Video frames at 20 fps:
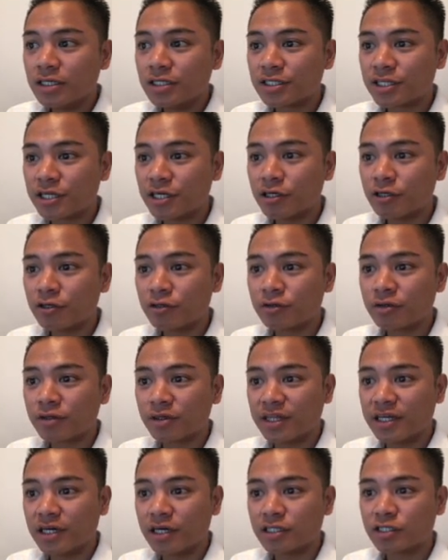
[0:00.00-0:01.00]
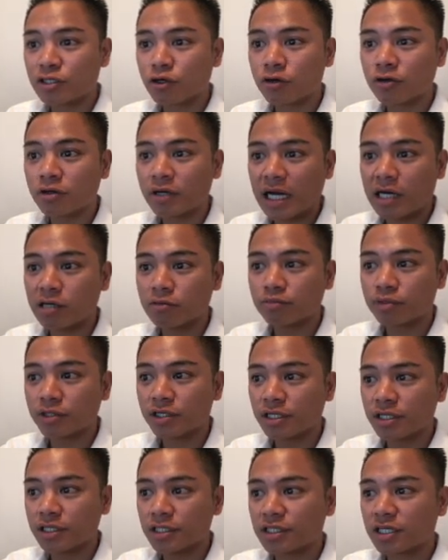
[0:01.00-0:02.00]
So the total
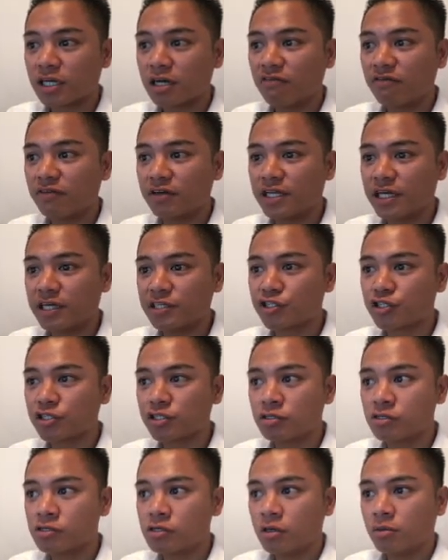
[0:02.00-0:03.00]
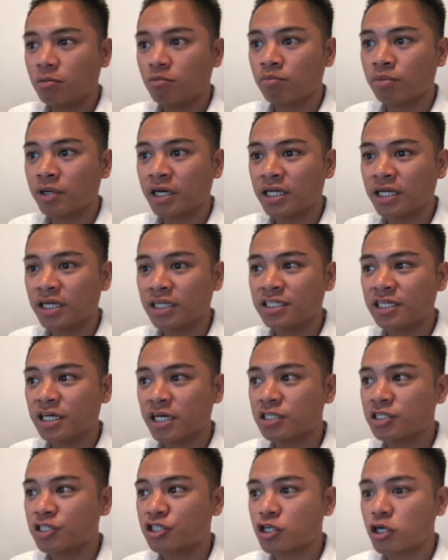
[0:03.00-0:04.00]
output is confidential, but it
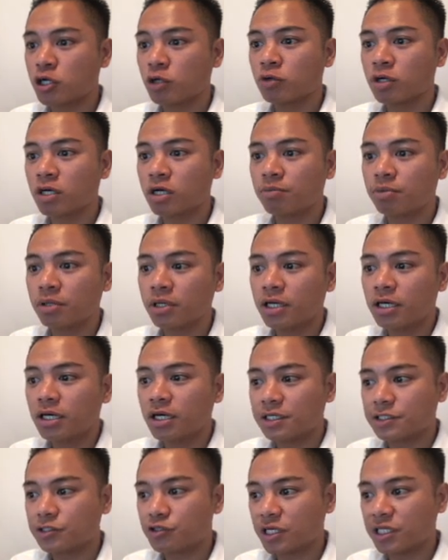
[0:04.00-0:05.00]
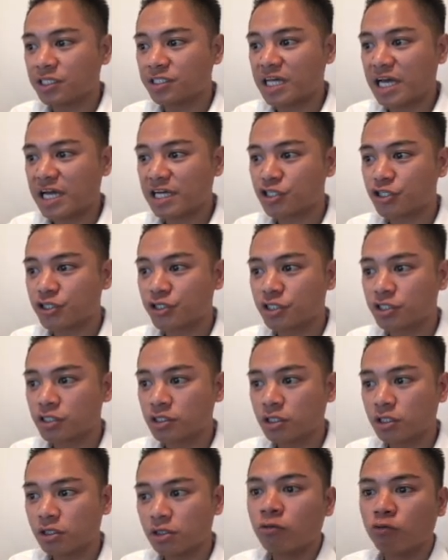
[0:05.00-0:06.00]
does show up a transaction,